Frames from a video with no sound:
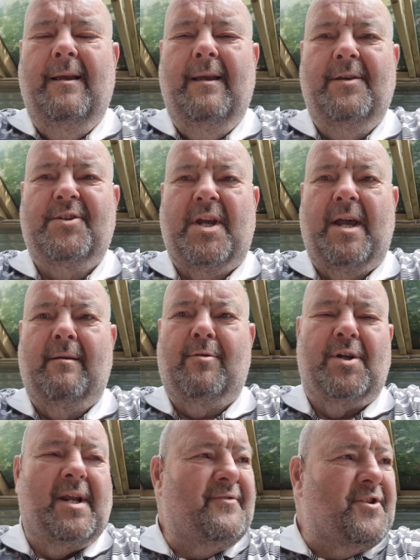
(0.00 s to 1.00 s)
So
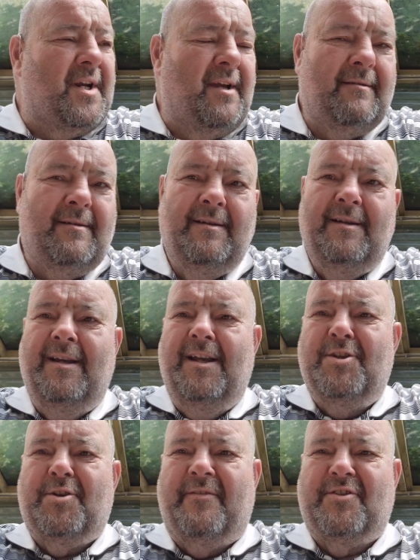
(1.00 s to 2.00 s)
good afternoon.
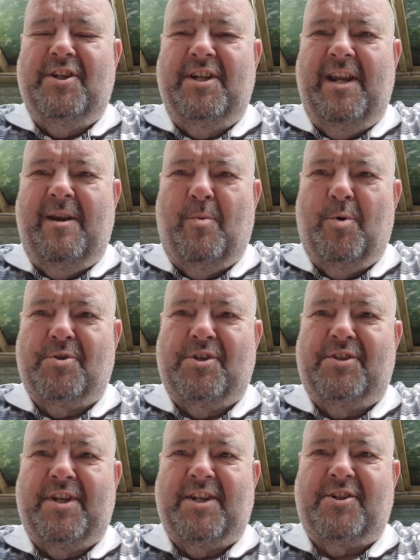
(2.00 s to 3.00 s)
So obviously did a water
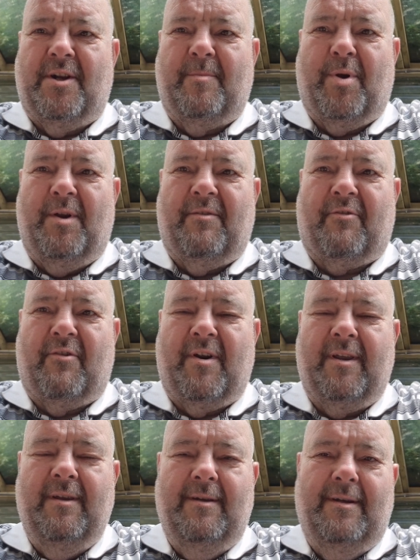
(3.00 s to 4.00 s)
test on pond 3,
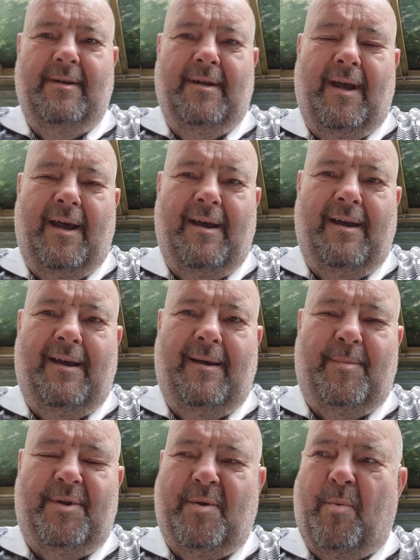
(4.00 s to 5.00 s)

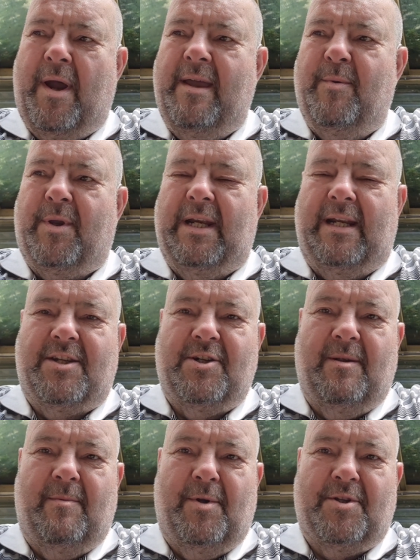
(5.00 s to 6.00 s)
and the way we connected
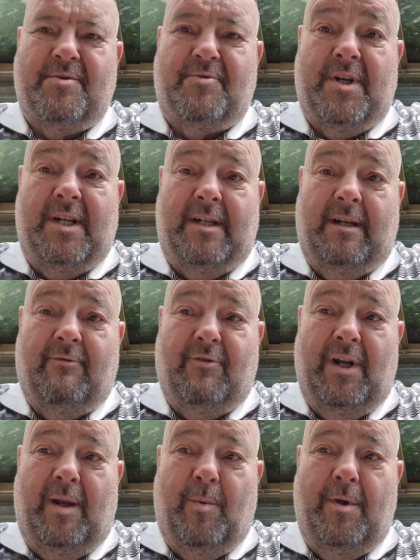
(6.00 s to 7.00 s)
at the bottom drain didn't
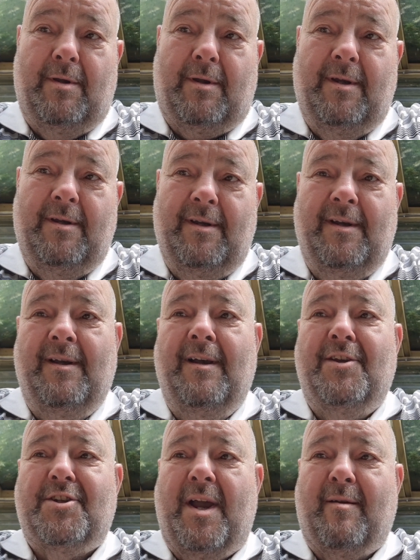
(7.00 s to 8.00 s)
really work.
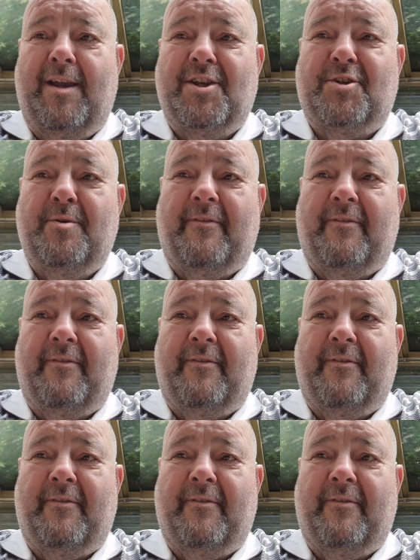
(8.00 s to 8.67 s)
So guess who I've got